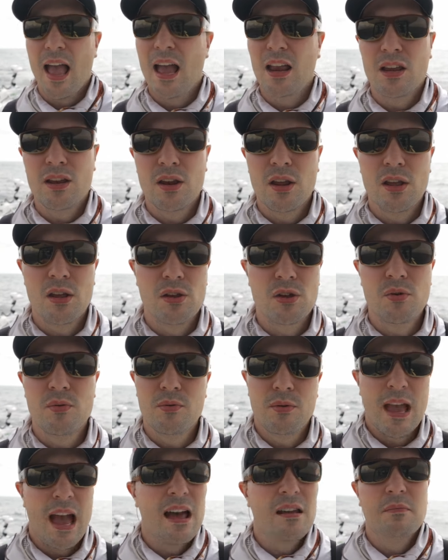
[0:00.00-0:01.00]
and you
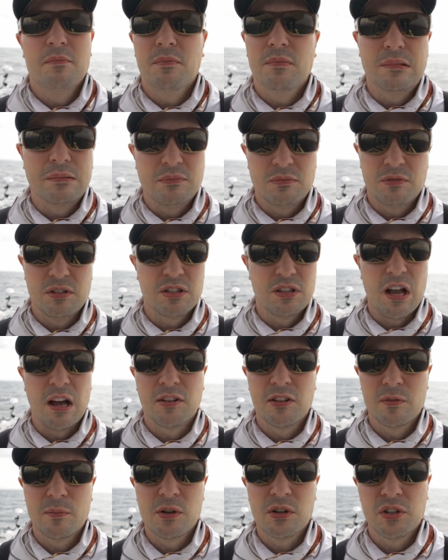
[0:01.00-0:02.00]
get just
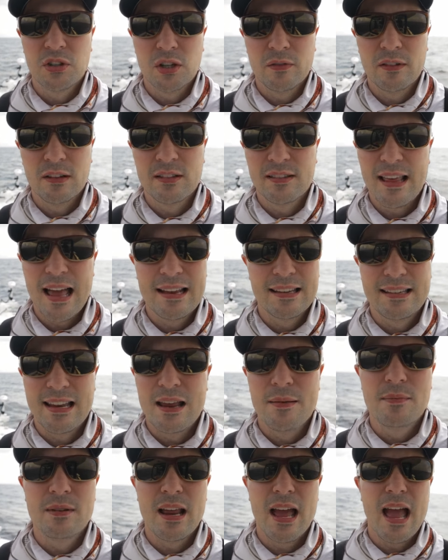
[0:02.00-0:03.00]
customer service that
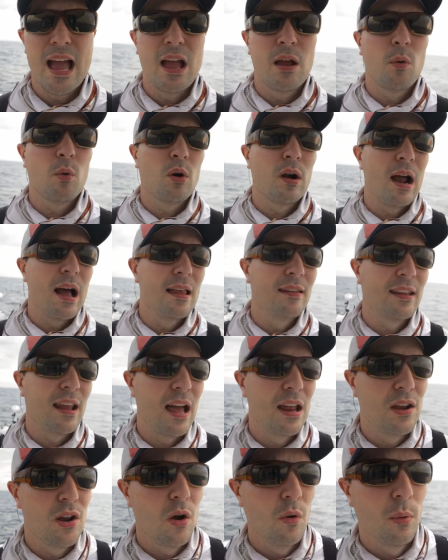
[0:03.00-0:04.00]
same day. Whereas
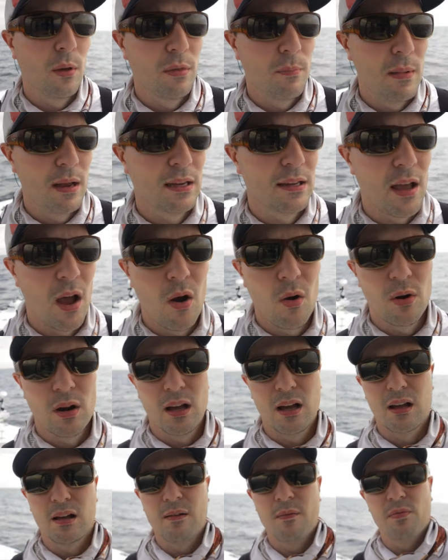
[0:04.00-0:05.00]
I know with Minn
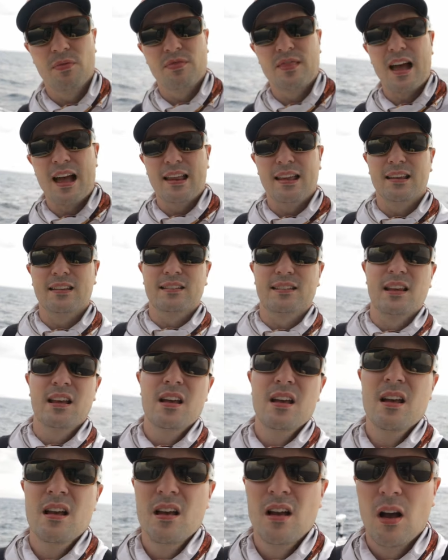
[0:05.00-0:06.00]
Kota, that is
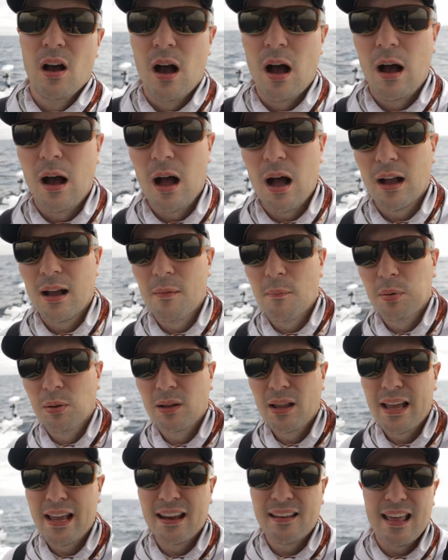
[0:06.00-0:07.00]
a
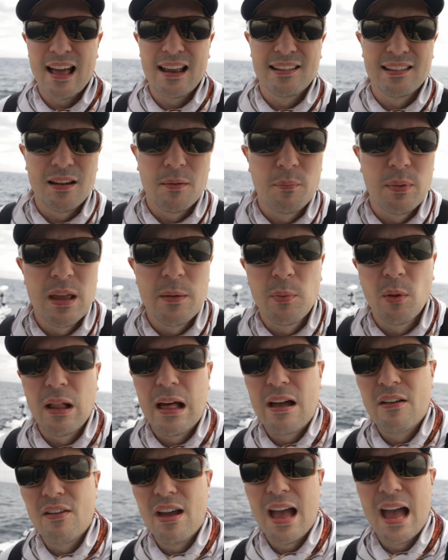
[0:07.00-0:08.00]
complaint that some people
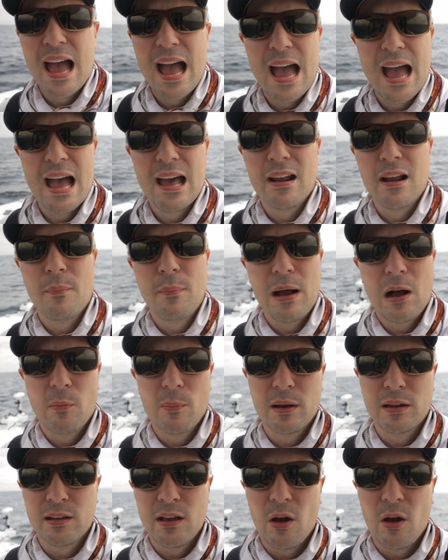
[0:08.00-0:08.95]
have had about Minn